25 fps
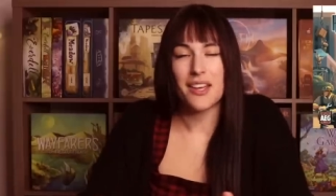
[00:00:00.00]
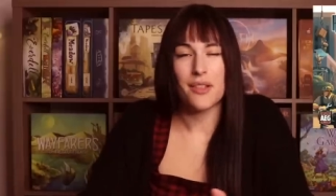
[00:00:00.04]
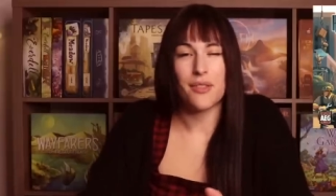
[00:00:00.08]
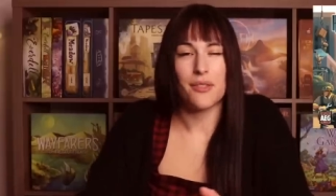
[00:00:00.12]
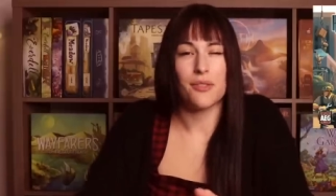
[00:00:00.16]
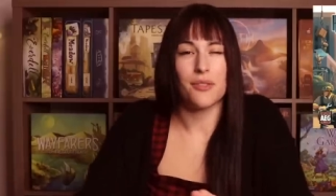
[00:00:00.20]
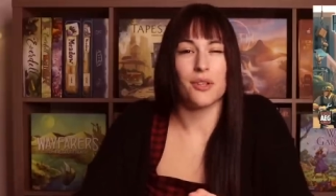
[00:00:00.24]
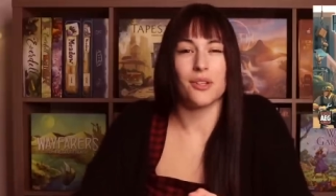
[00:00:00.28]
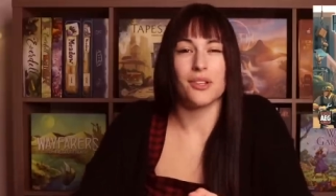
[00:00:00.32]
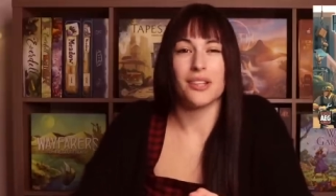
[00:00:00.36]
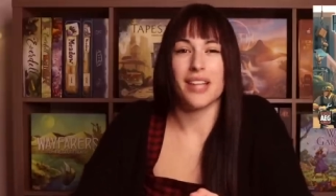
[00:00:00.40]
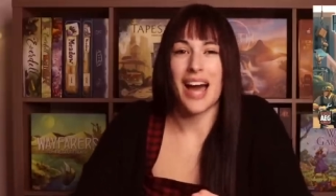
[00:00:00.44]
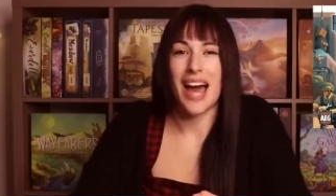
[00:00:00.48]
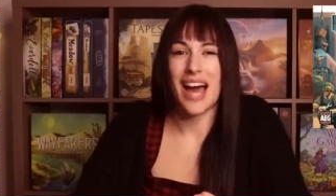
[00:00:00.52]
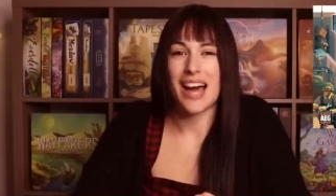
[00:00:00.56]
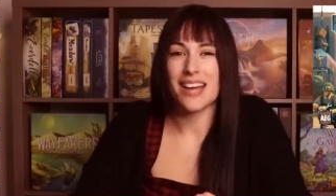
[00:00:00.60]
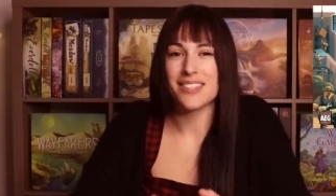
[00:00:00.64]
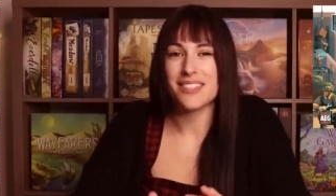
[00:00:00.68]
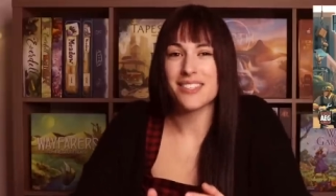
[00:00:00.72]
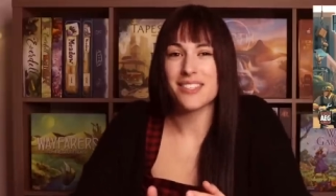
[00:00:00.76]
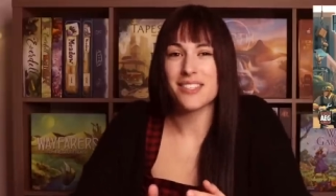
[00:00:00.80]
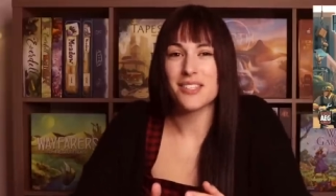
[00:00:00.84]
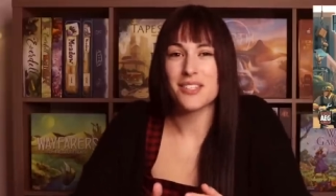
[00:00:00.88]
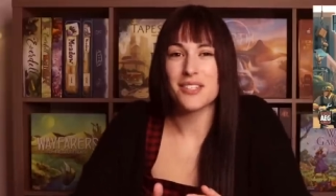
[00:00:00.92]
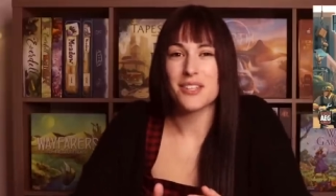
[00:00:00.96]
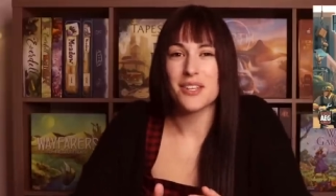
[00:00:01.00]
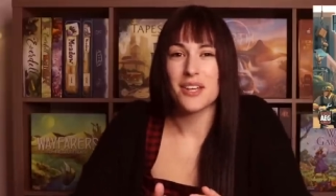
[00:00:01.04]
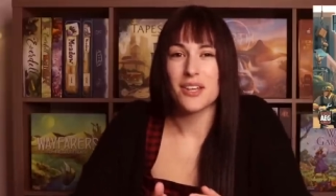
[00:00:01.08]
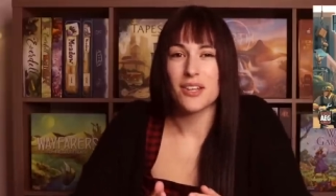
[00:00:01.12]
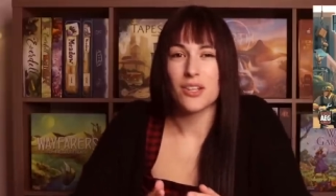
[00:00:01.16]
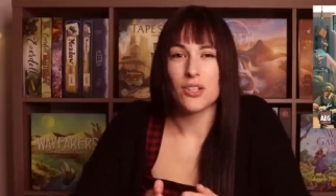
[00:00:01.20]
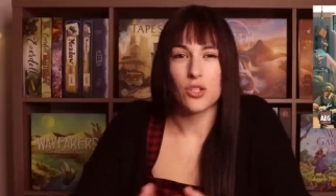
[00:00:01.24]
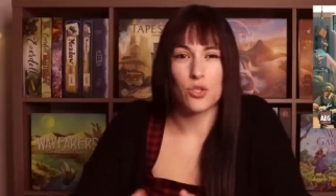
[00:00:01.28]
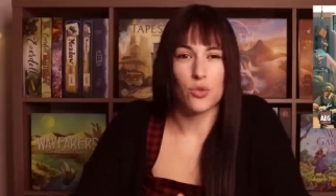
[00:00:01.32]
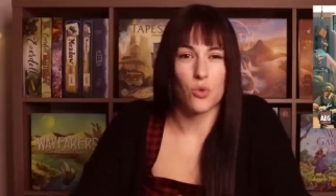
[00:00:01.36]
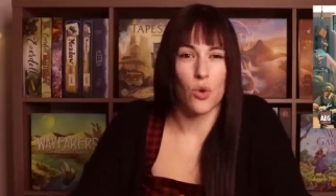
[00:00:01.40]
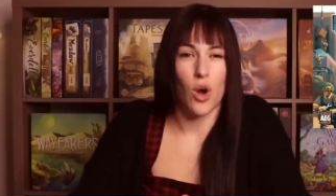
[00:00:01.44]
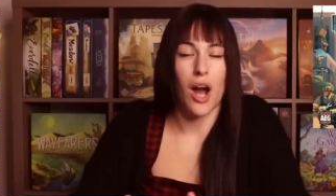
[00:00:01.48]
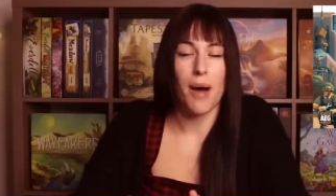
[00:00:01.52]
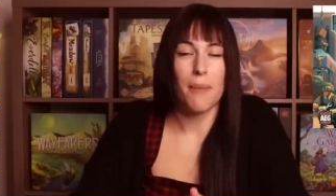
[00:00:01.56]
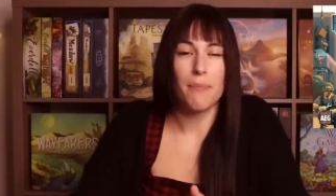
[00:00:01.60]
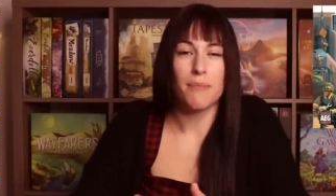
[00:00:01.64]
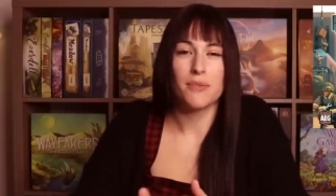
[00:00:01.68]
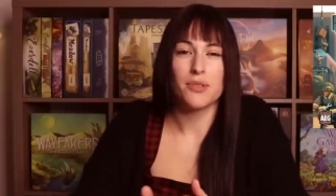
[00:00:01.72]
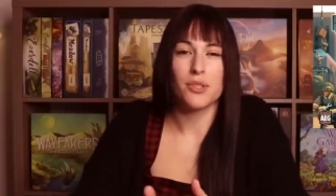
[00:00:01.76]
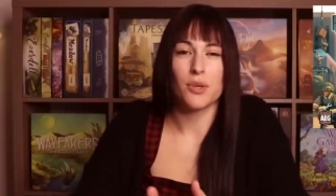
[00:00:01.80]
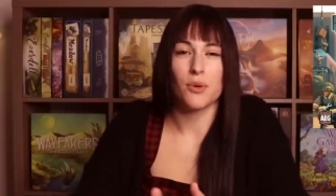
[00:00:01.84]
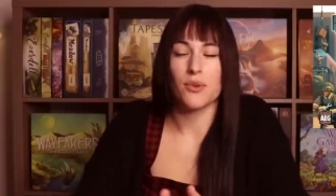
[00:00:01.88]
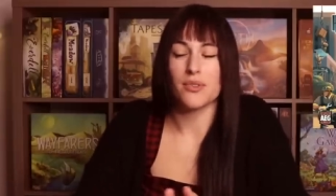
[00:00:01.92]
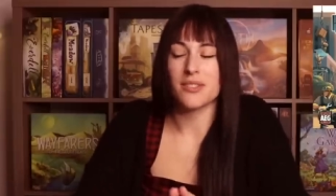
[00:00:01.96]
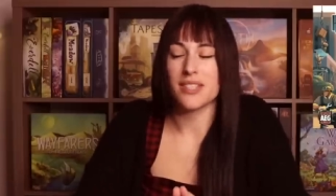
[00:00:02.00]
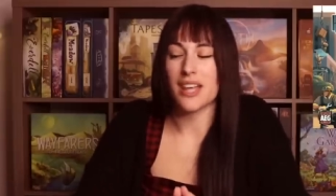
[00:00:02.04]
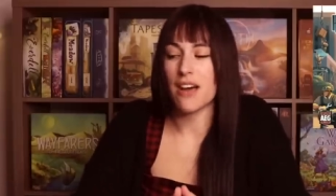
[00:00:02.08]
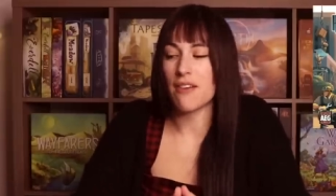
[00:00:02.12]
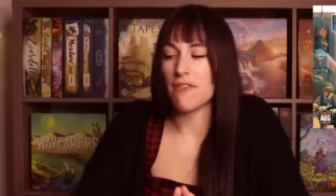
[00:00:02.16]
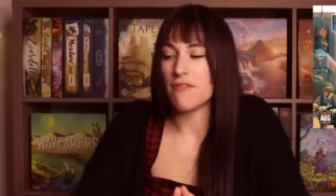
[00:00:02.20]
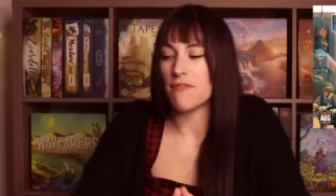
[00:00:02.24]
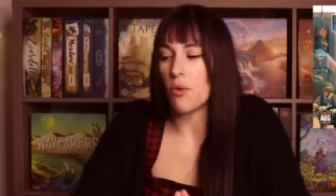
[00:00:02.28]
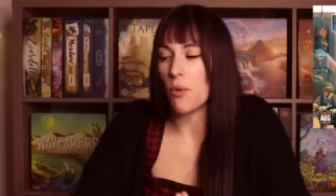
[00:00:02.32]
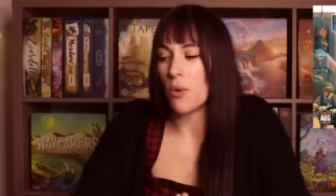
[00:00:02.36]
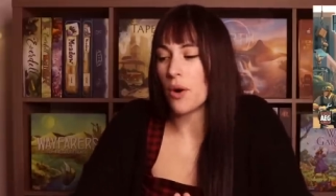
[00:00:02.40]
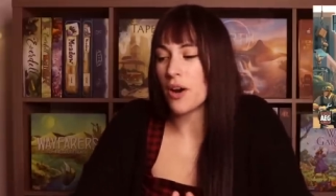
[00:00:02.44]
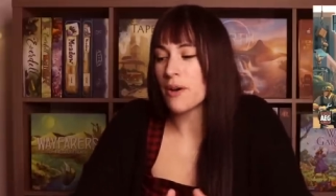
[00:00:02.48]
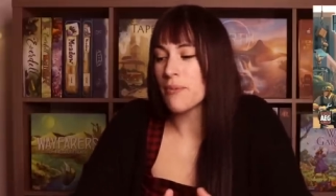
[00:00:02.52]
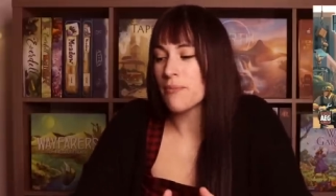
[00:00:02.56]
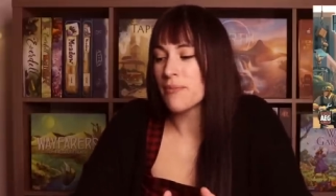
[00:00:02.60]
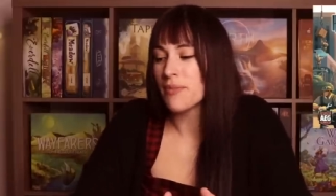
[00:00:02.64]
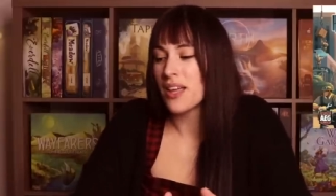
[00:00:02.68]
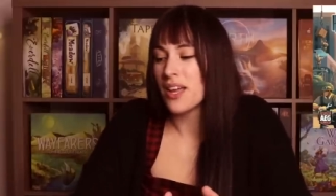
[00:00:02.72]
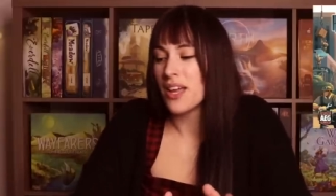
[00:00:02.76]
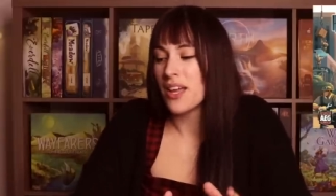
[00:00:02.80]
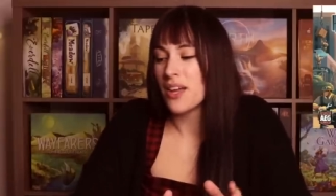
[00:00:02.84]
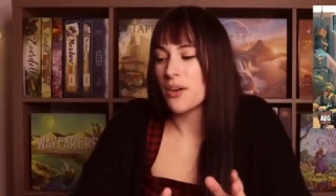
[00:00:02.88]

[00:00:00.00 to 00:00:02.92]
the last drop, so it was at four.